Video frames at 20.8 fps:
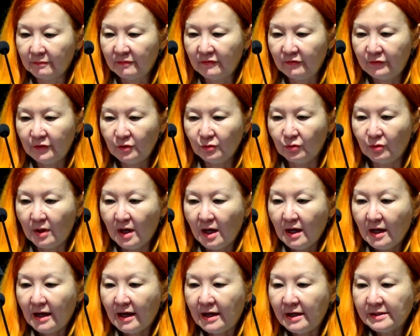view.
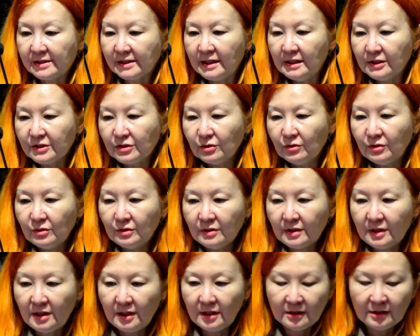And also
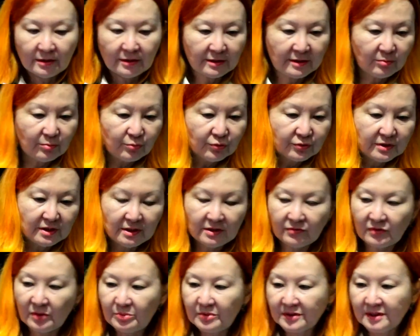here the Buddha
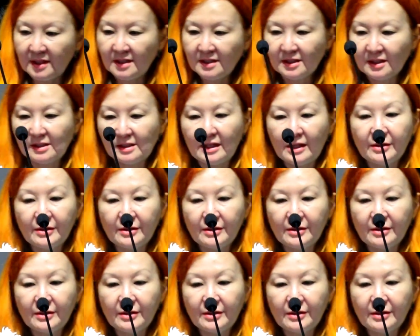is represented,